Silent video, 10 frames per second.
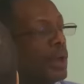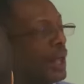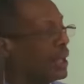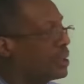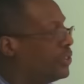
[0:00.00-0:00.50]
Well,
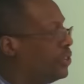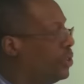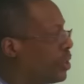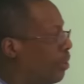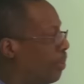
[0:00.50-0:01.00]
I'd like to see
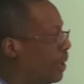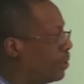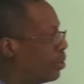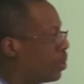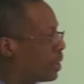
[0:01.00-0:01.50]
you come up here
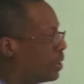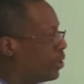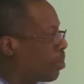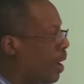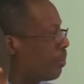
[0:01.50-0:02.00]
and do one of
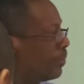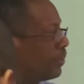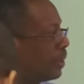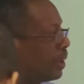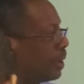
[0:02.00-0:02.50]
these problems.
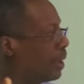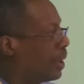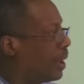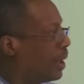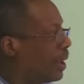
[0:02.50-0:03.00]
the fuck up
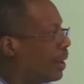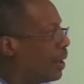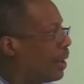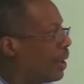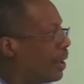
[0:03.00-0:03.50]
talking to me,
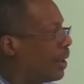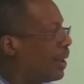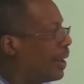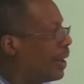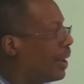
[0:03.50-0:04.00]
Mr. Johnson, before
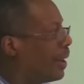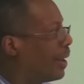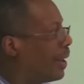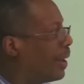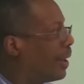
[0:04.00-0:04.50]
I come
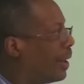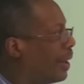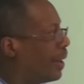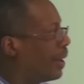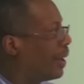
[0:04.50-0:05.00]
knock the
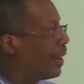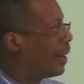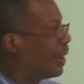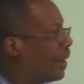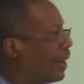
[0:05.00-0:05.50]
motherfucking
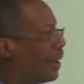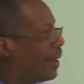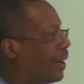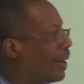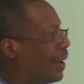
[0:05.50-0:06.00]
glasses off
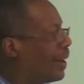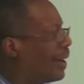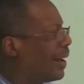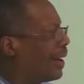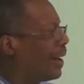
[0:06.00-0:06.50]
your face.
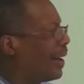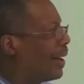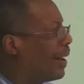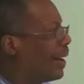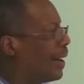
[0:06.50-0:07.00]
And that's on
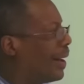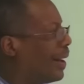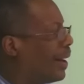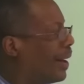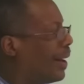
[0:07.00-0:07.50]
my dick or
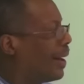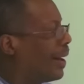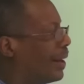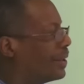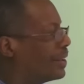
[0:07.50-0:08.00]
my head.
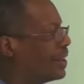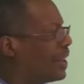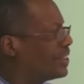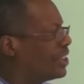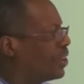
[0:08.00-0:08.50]

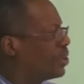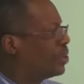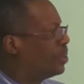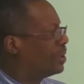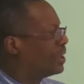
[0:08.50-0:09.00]
Didn't I tell
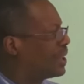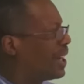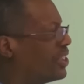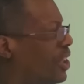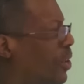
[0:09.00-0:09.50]
you?
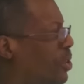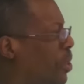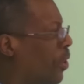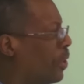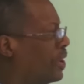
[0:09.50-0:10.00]
Didn't I tell
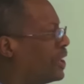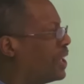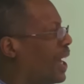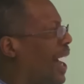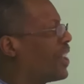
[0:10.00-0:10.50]
you earlier
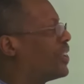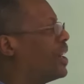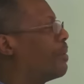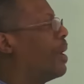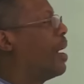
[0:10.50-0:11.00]
today? I
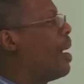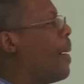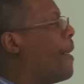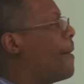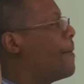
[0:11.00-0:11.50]
said,
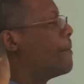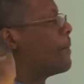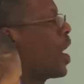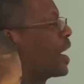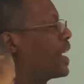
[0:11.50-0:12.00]

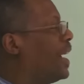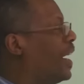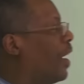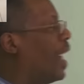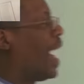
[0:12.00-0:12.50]
Markel.